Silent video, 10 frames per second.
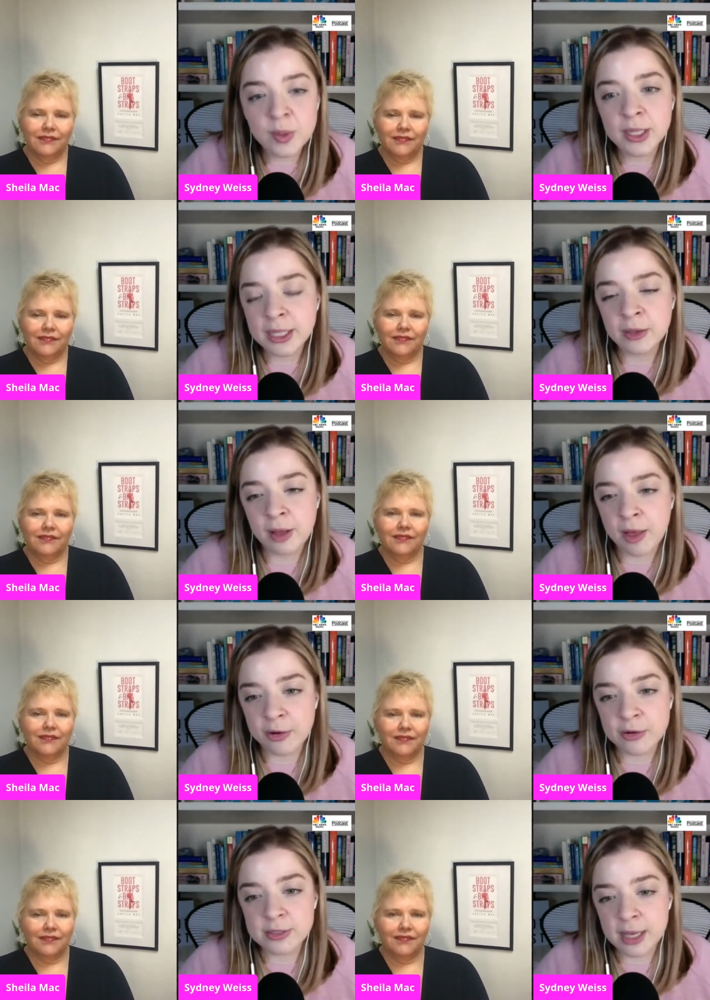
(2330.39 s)
Speaker 1: and heal
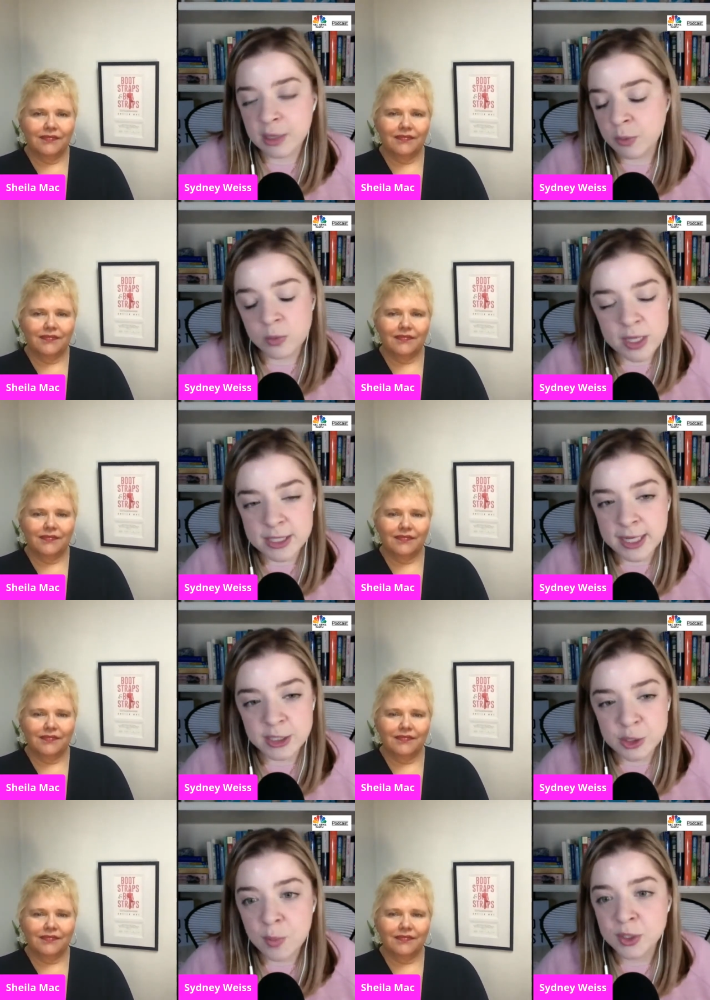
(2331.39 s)
others. And it will resonate
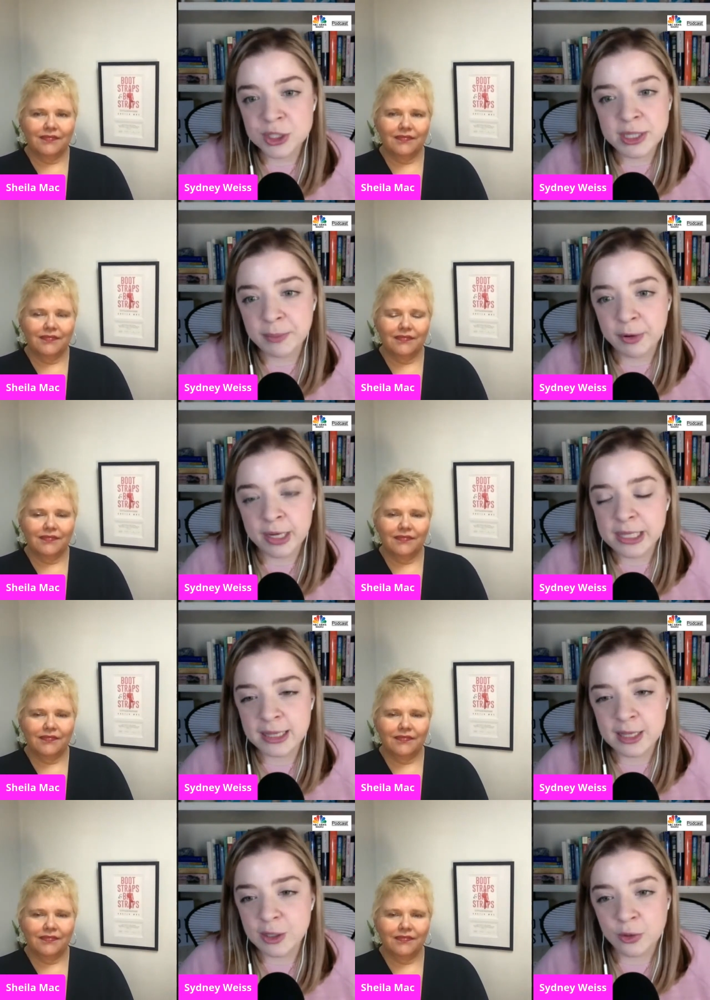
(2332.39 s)
so much deeper, I think,
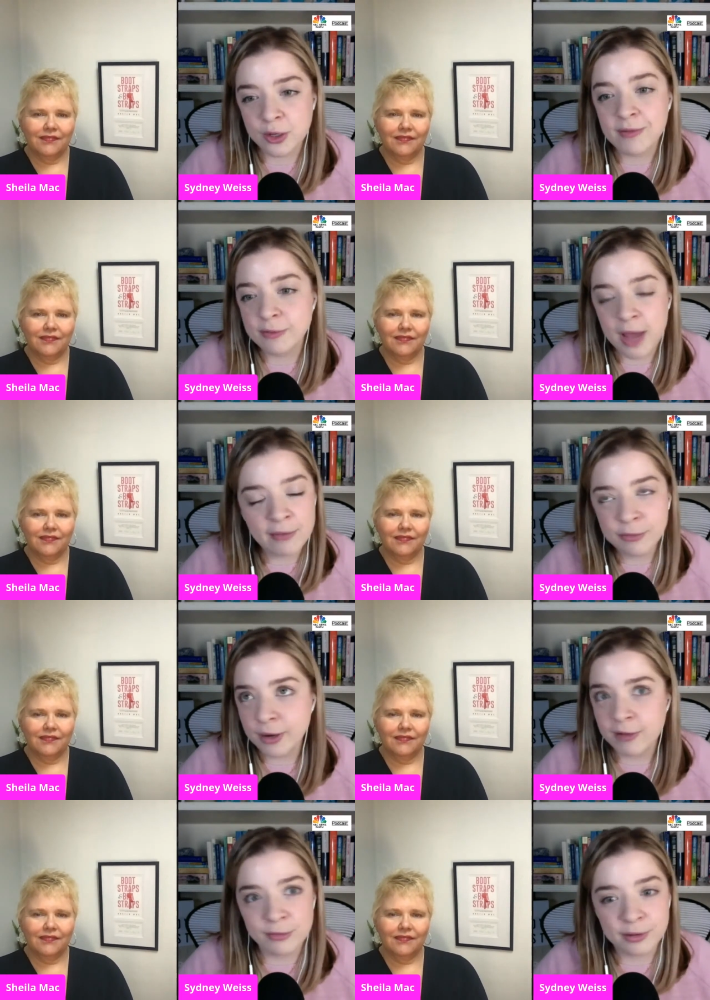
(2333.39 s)
than you could have ever,
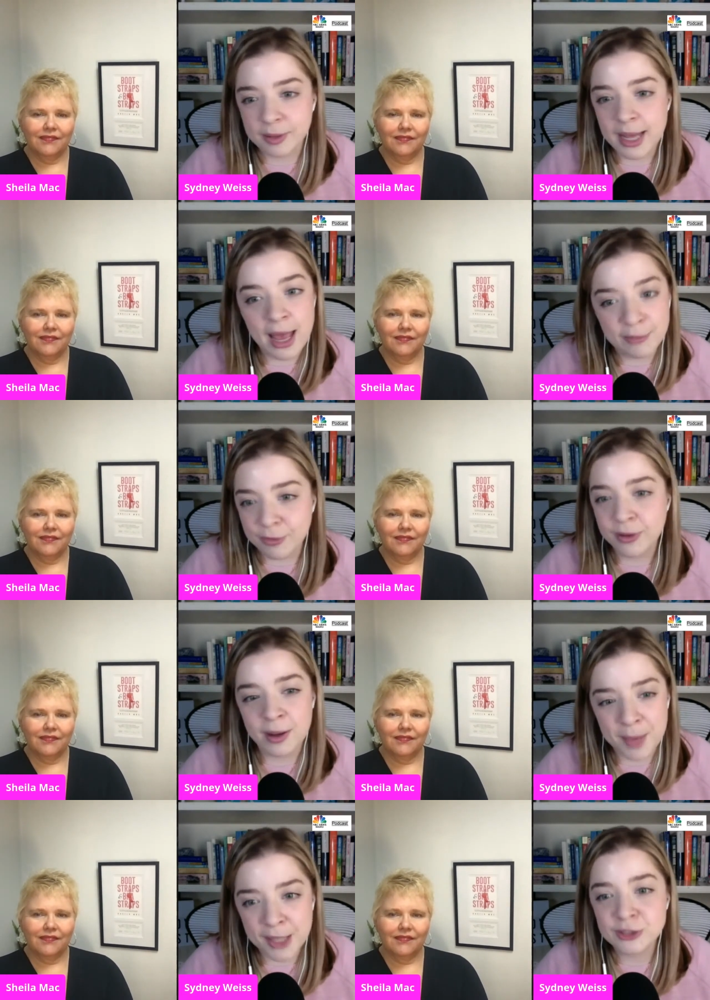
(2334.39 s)
ever, ever
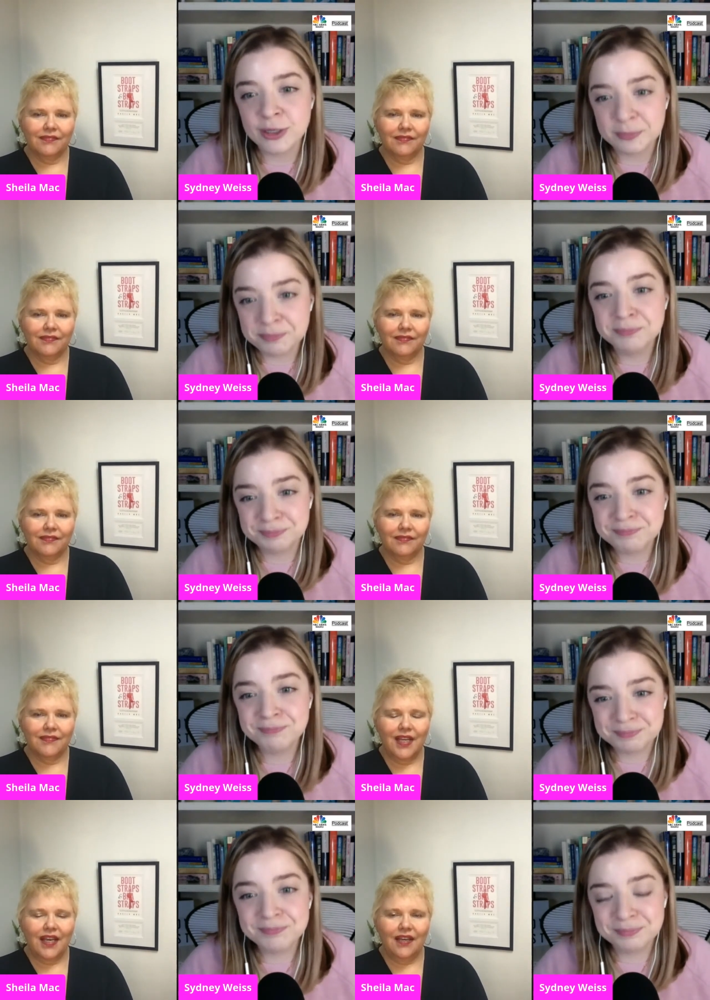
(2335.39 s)
imagine.
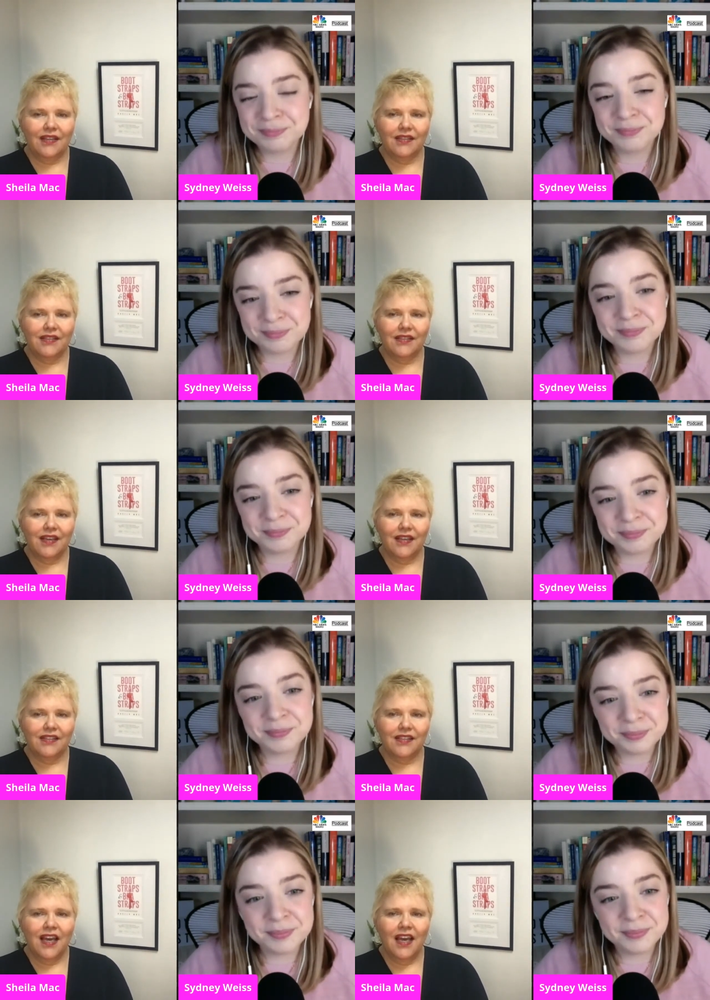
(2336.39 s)
Speaker 2: Yes,
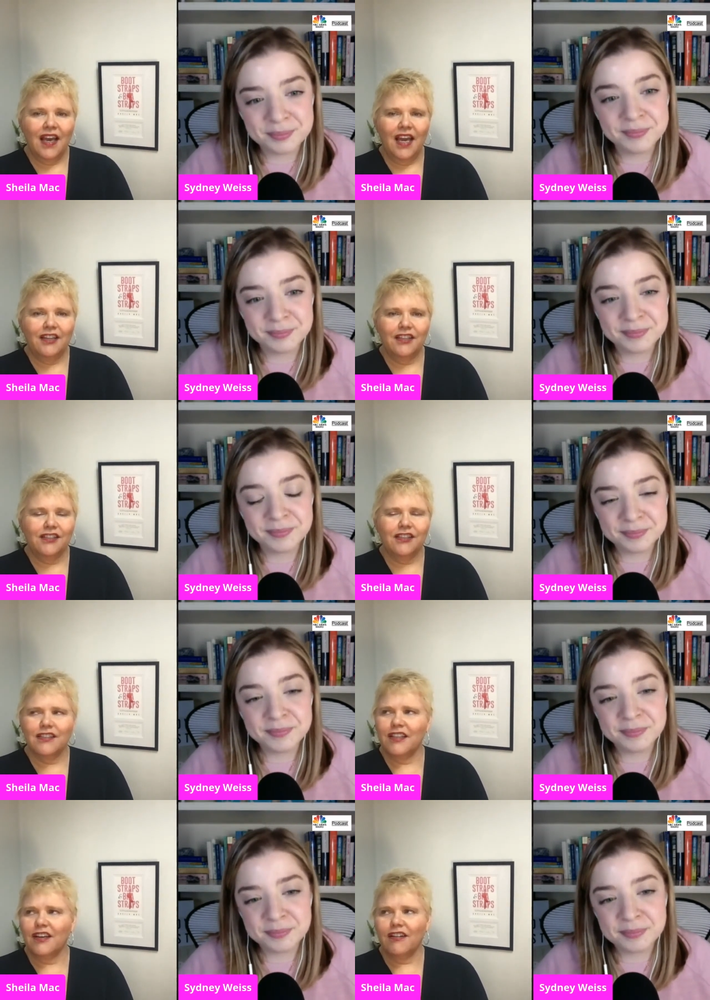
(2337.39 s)
yes. And this
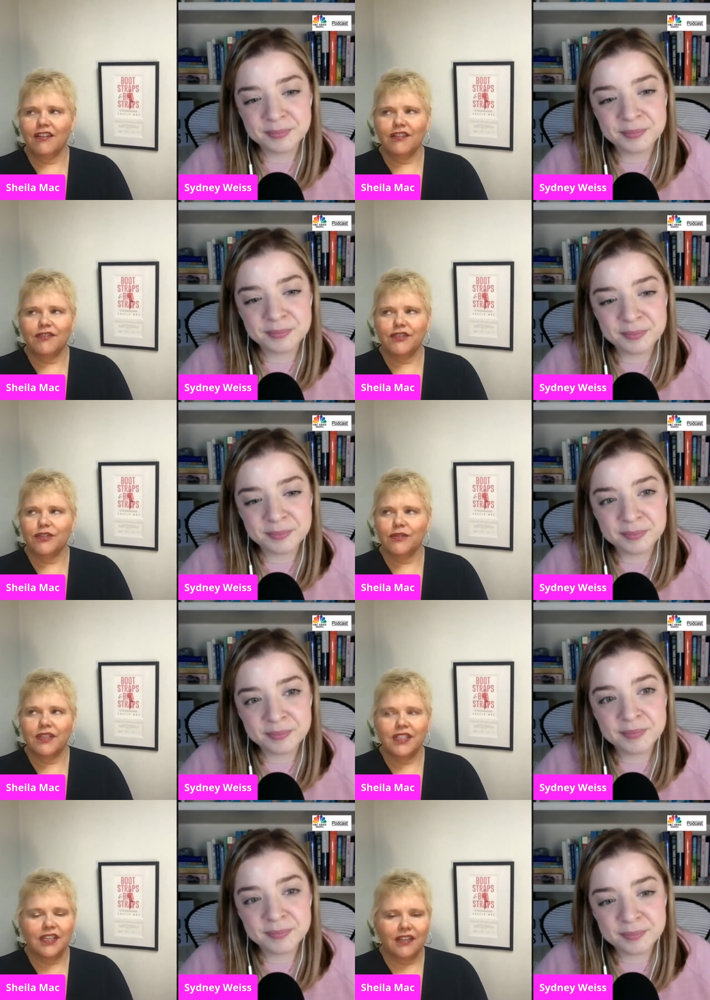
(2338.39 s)
is the art of
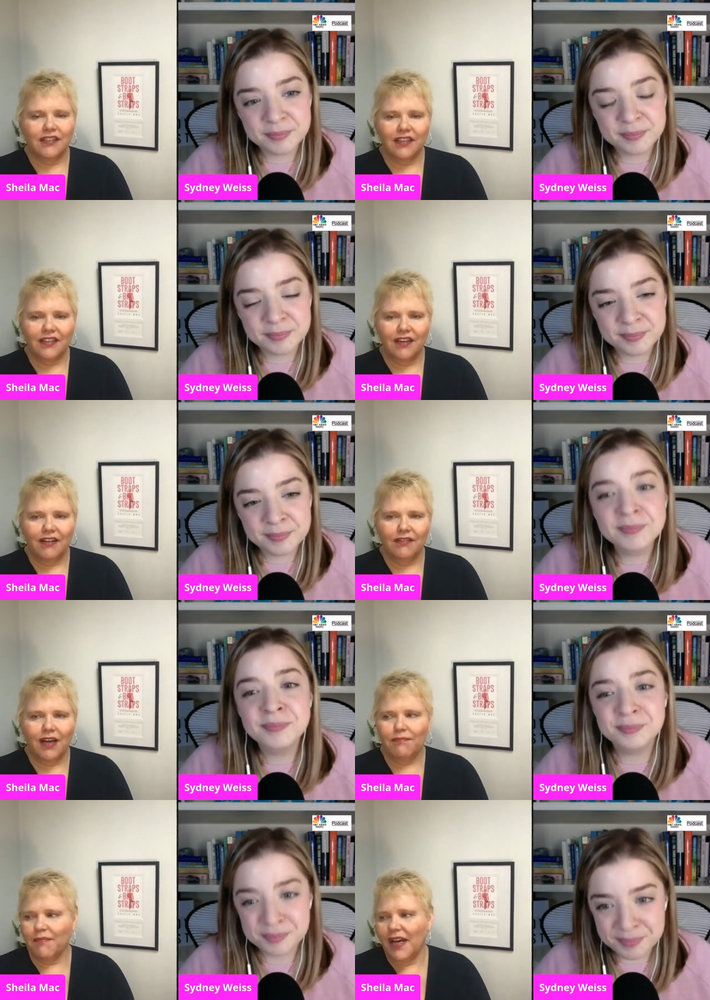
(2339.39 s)
storytelling.
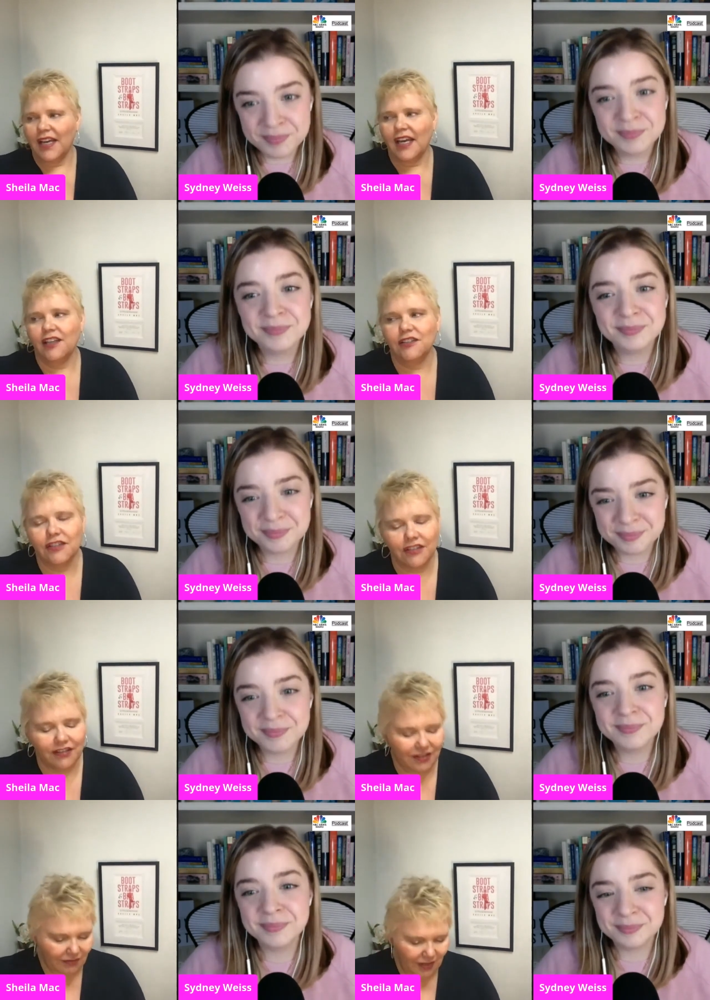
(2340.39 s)
My
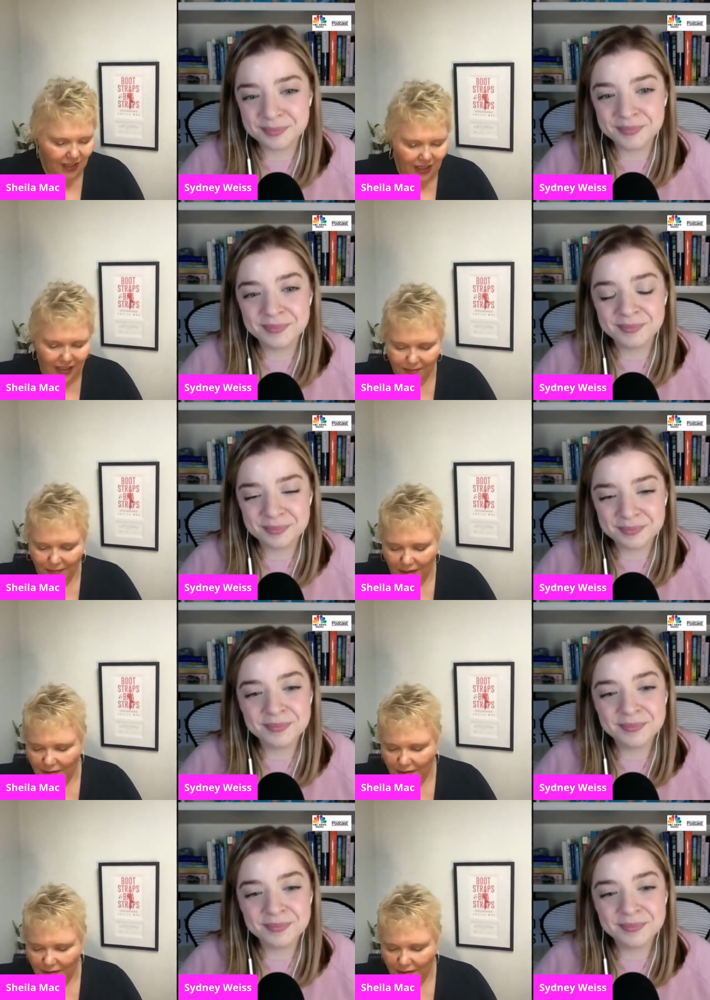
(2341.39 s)
elders, when I had my